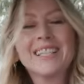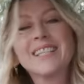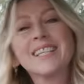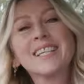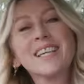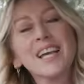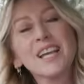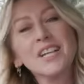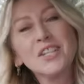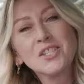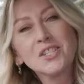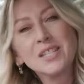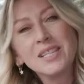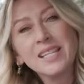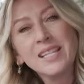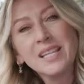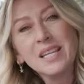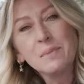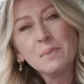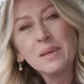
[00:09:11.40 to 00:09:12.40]
it's
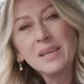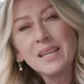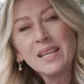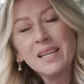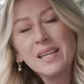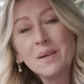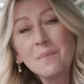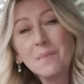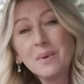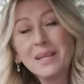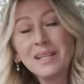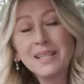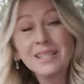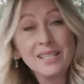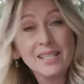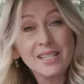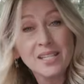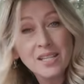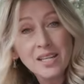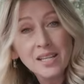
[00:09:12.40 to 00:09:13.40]
occasionally gimmicky, but
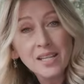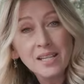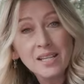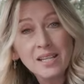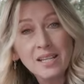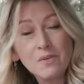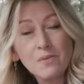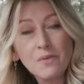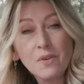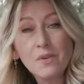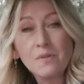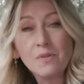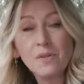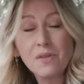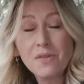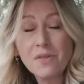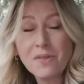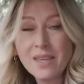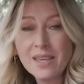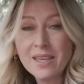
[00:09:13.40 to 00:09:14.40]
it's indicative of
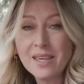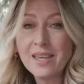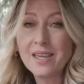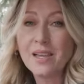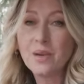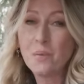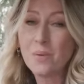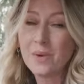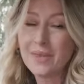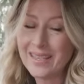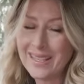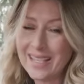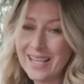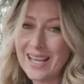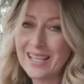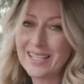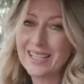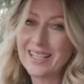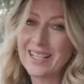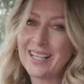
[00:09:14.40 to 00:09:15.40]
the thinking with
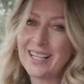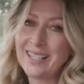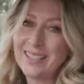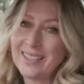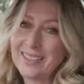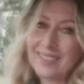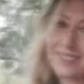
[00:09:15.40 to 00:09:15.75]
Tesla.